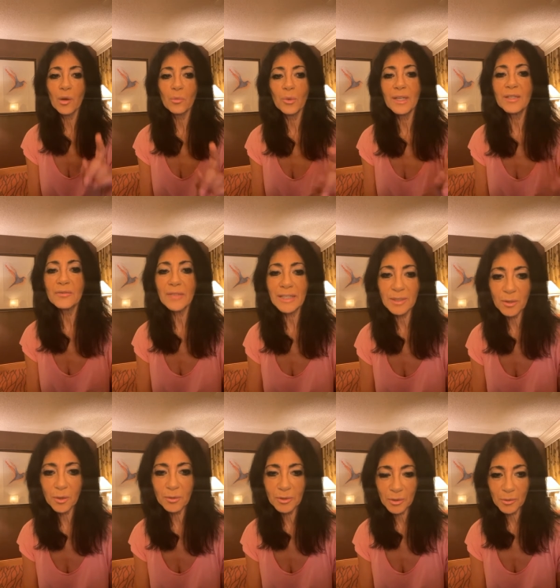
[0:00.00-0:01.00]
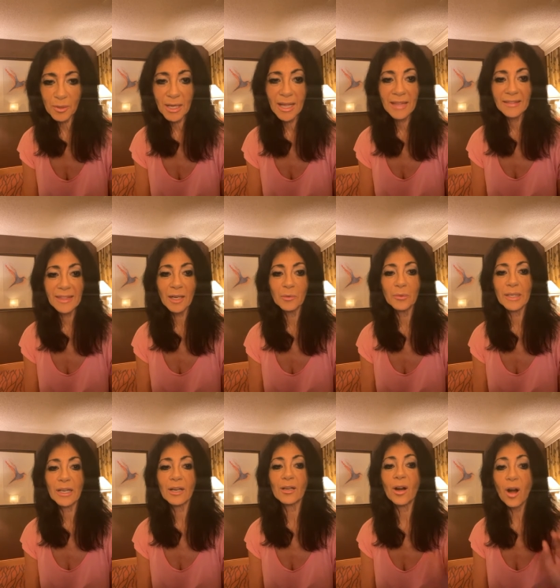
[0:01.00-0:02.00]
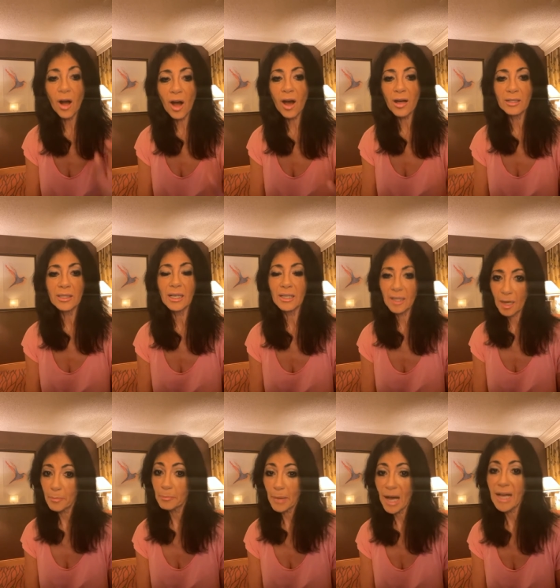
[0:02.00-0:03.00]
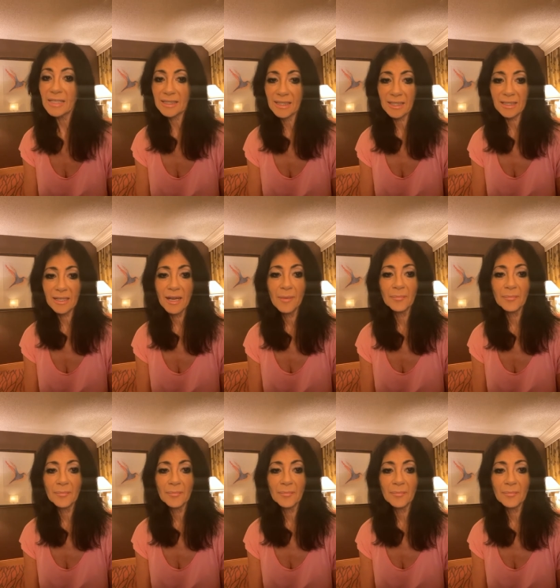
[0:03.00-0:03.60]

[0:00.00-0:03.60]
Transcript: What if I told you that we are all a composite